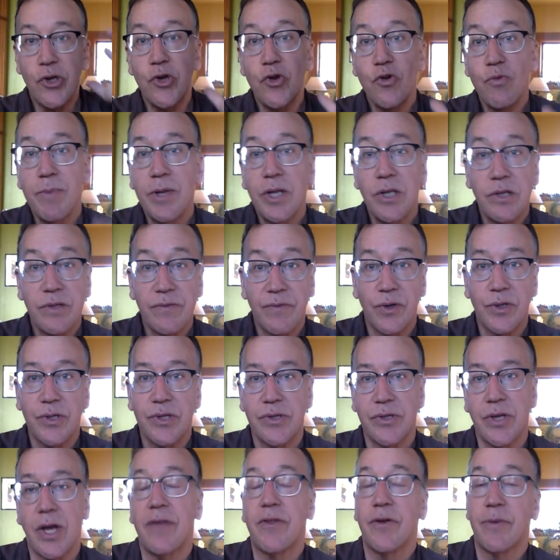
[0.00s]
humans
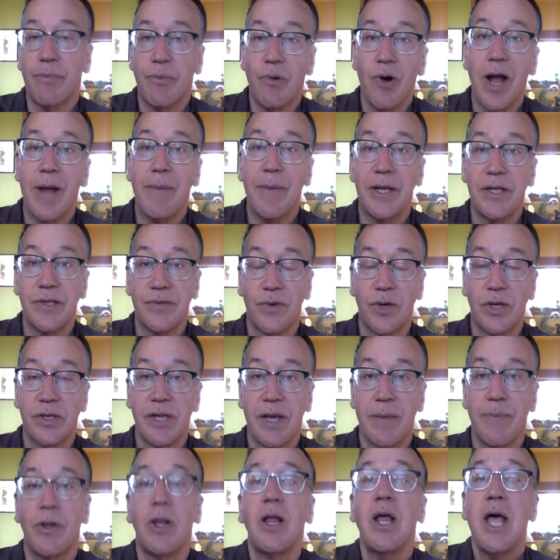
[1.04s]
versus other primates, for
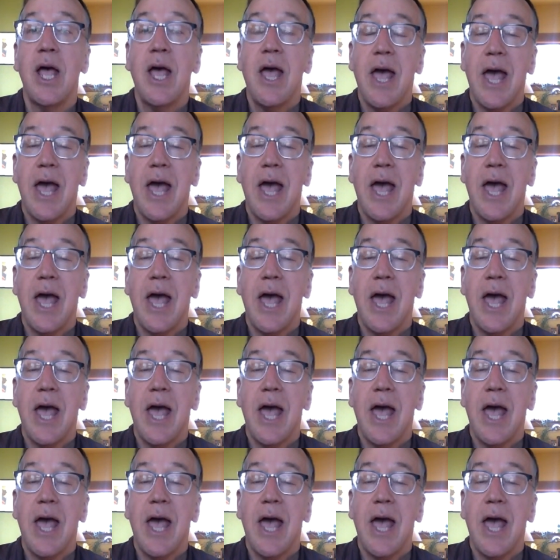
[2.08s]
example,